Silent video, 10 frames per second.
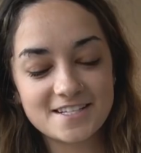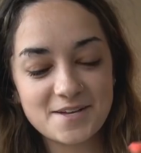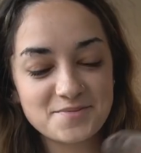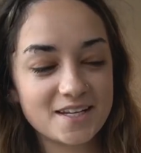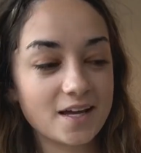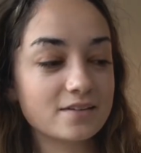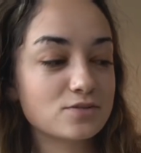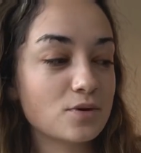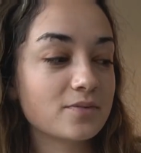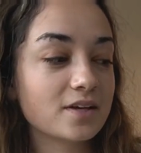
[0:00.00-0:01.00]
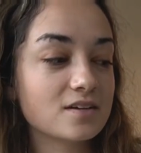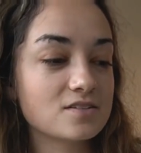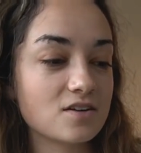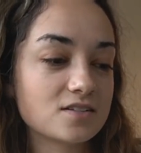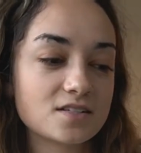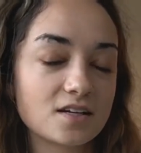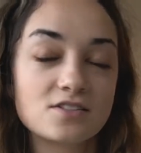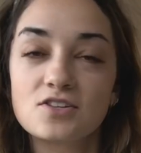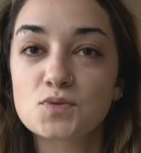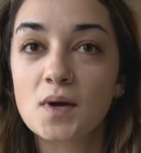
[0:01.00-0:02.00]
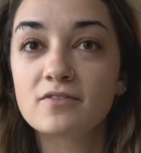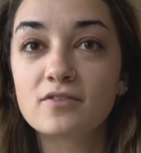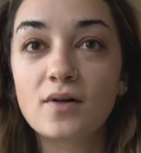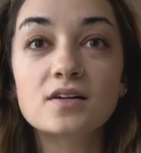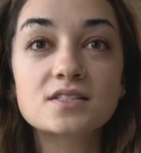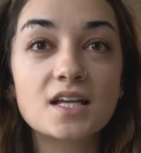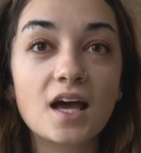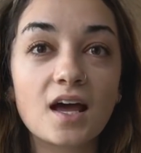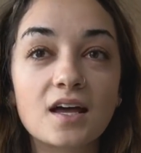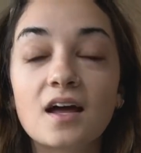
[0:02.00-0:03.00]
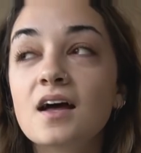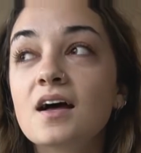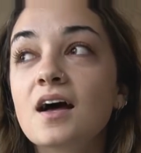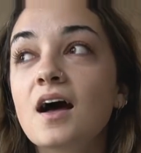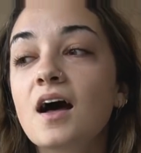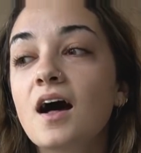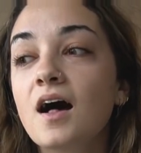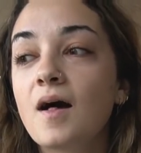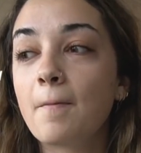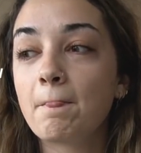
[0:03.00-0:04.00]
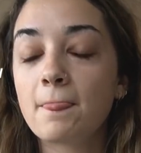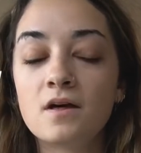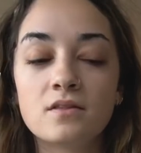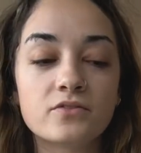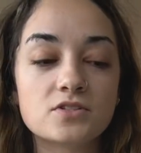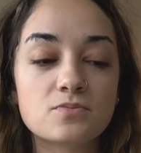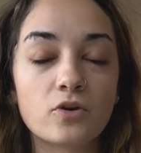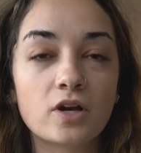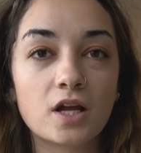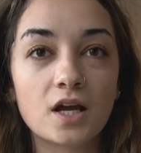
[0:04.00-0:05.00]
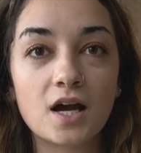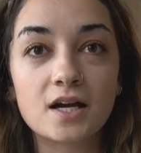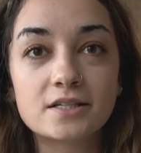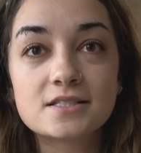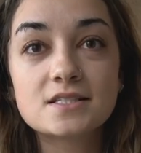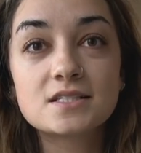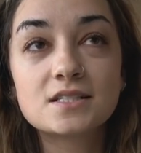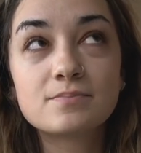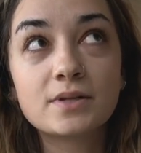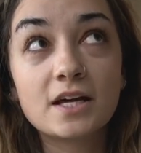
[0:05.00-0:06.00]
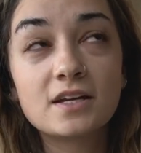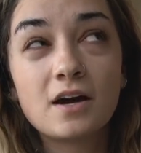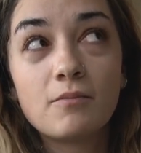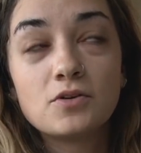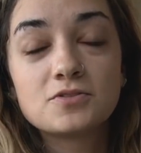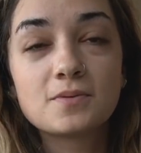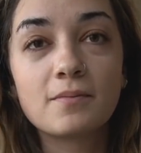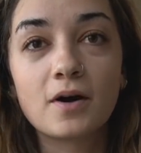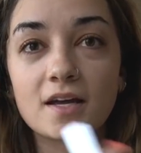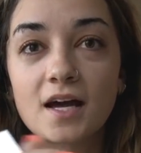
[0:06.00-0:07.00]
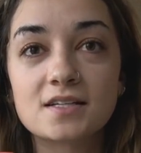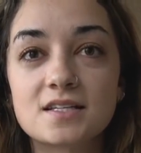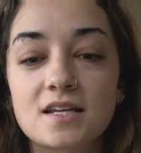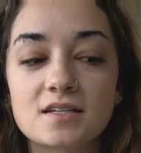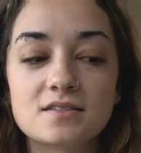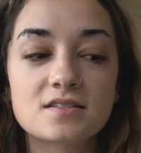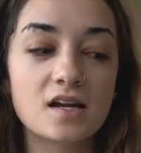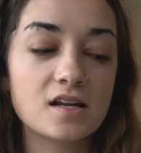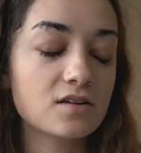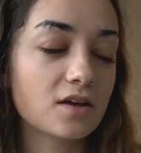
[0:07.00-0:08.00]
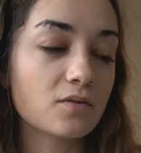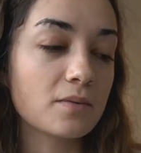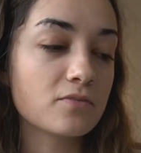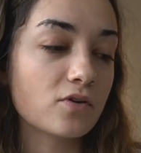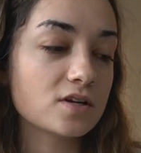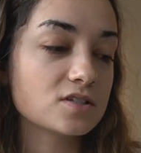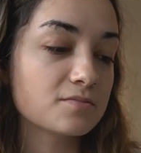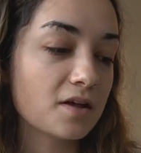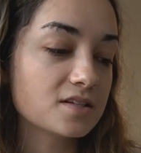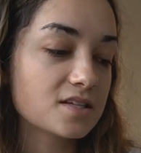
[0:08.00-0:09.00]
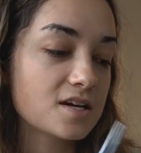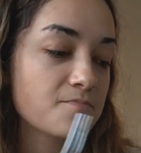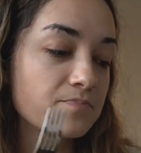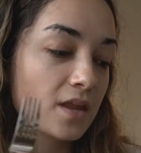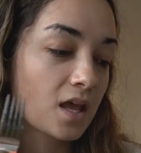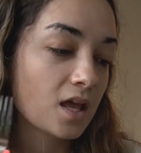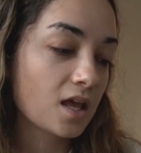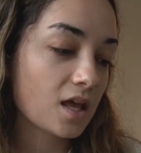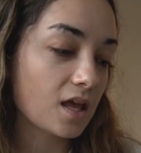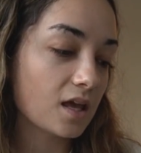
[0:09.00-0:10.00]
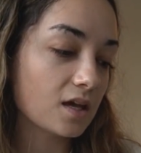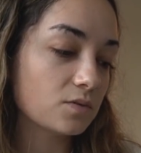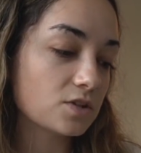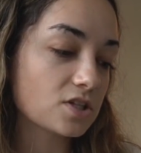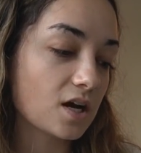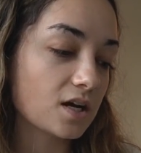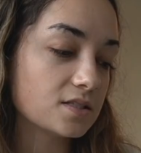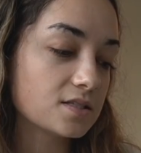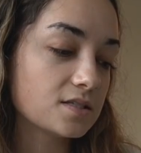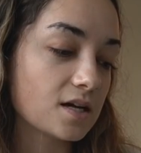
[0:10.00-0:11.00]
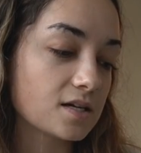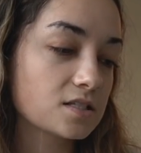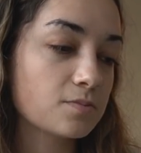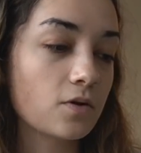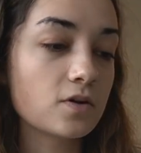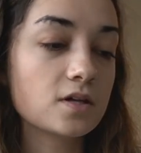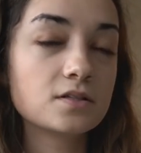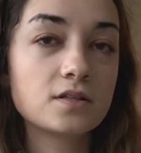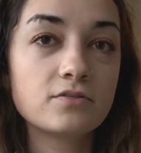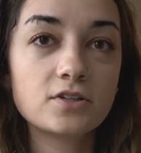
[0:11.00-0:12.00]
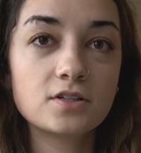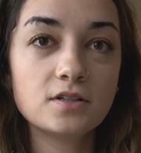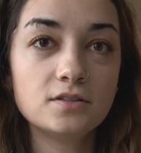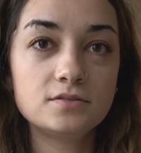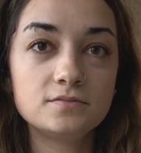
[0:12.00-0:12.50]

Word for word: exam today, so I'm like exhausted. So that's why I haven't vlogged today. Um, and then this morning I planned out most of my podcast and I studied like right before I took my exam. And we just got diced poke delivered.